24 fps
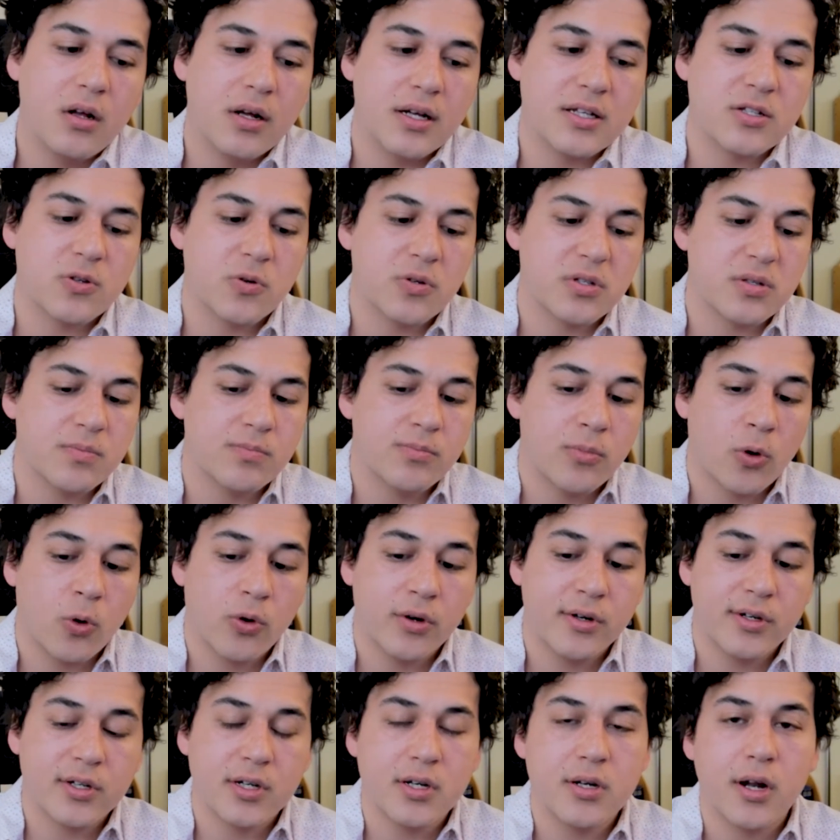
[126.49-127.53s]
And so it's
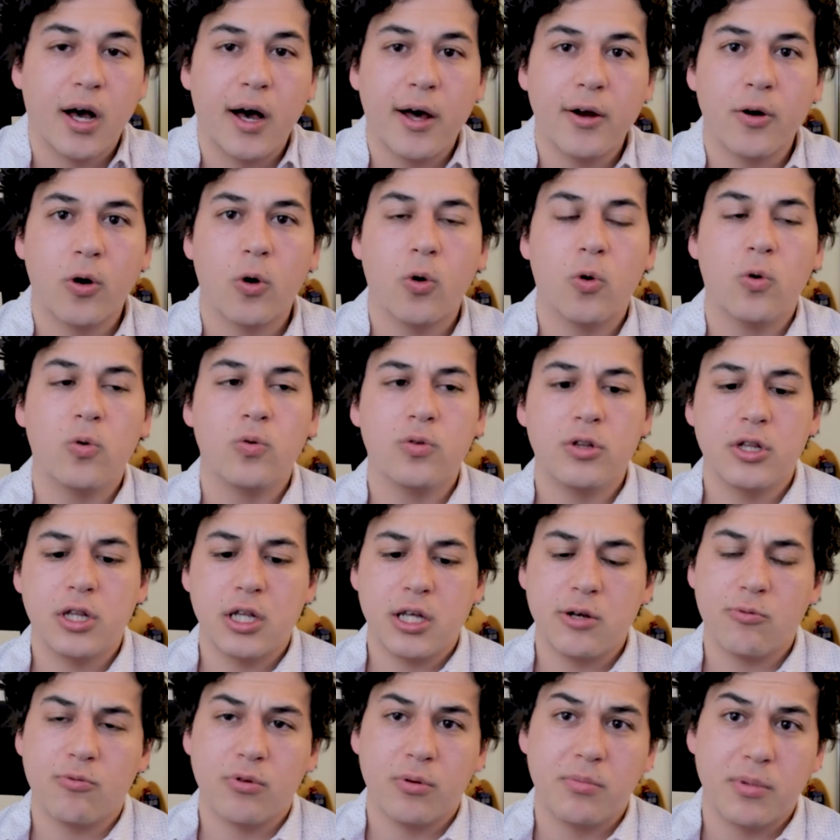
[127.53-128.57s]
important to not
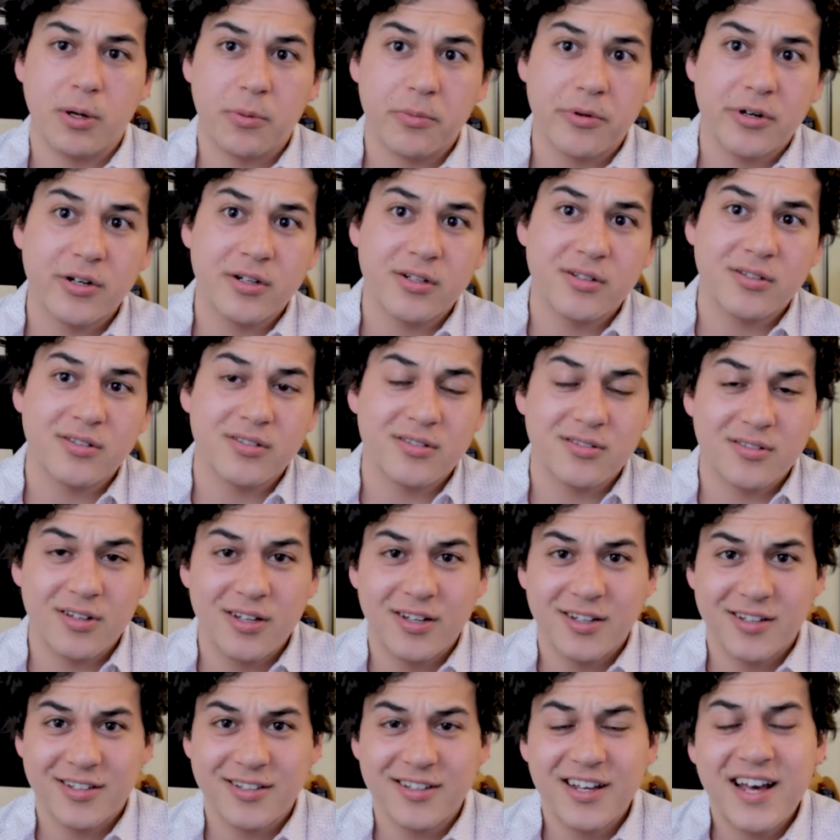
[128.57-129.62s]
only remember to
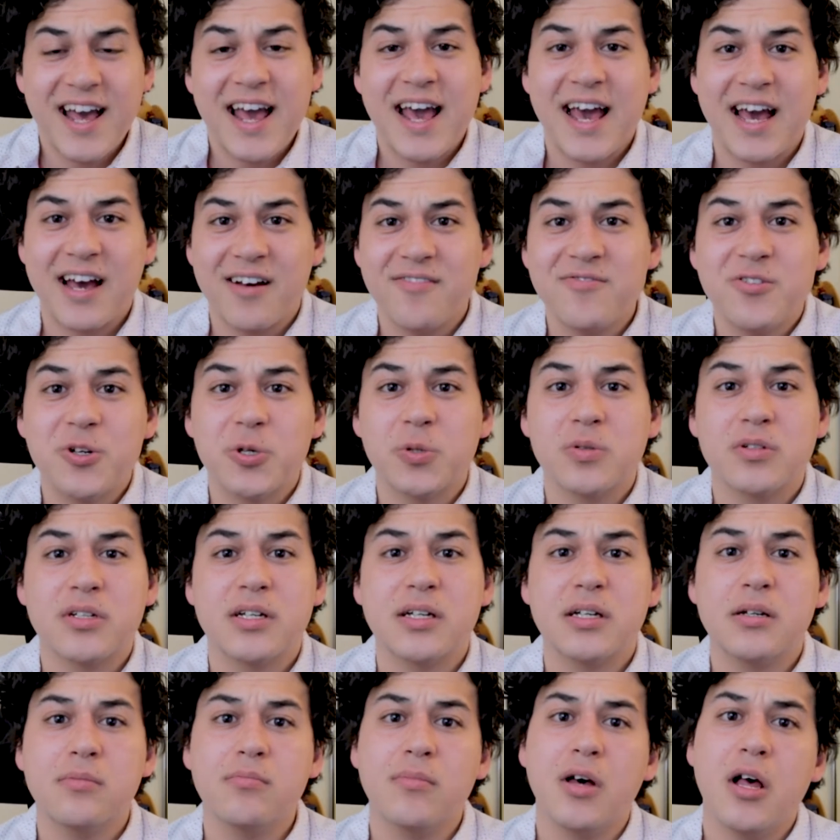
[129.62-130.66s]
have your own
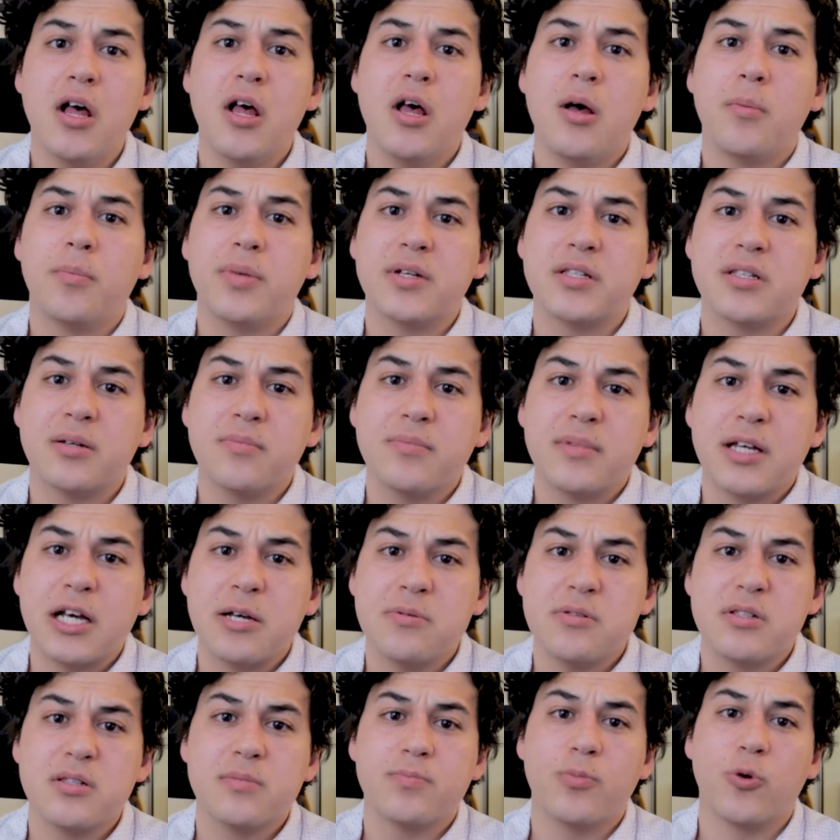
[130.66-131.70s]
time, but
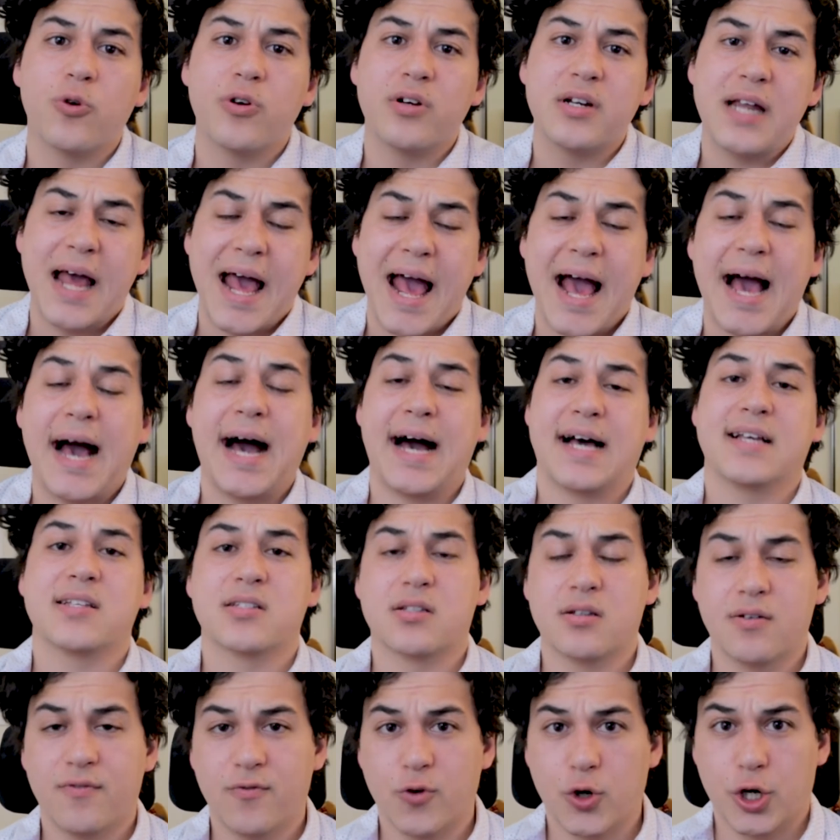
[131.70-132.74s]
sometimes it's important to
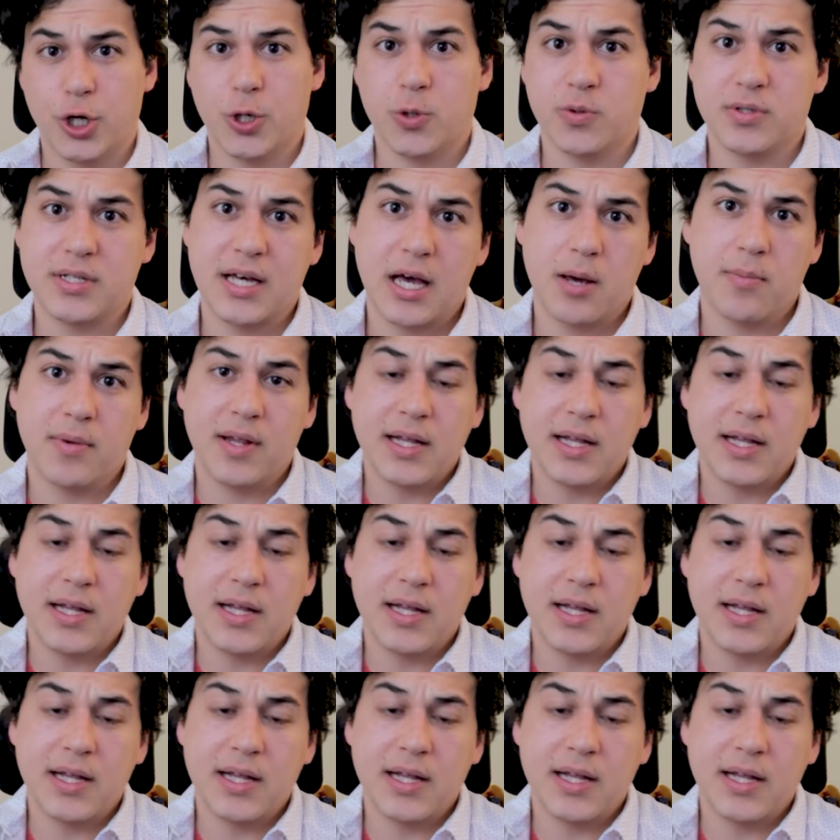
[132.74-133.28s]
ask for your own time.